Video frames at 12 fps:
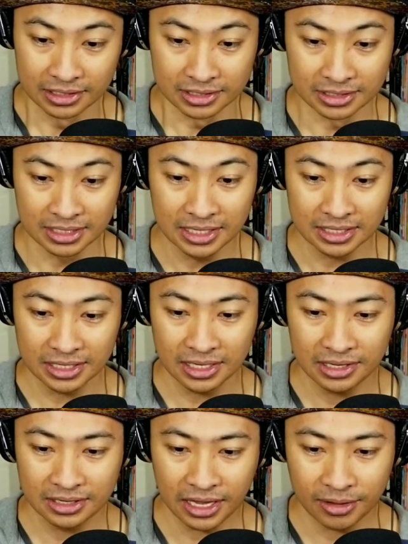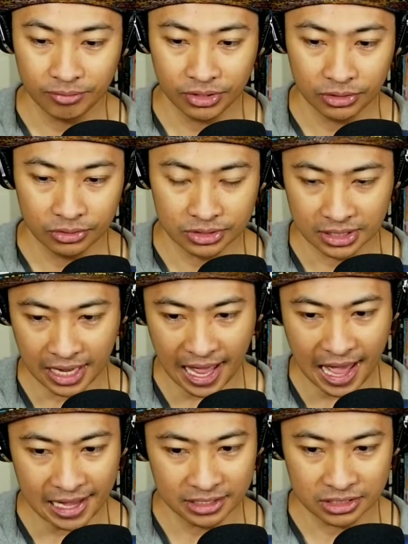Z T debuts
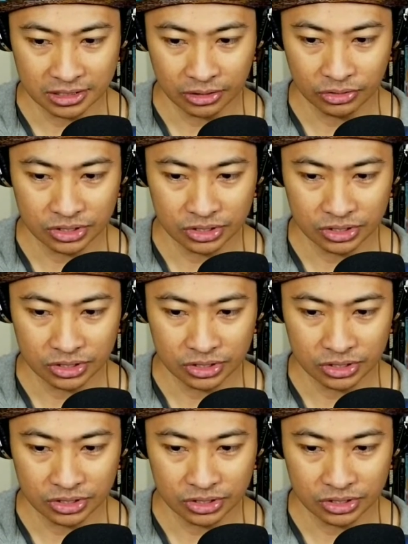Anso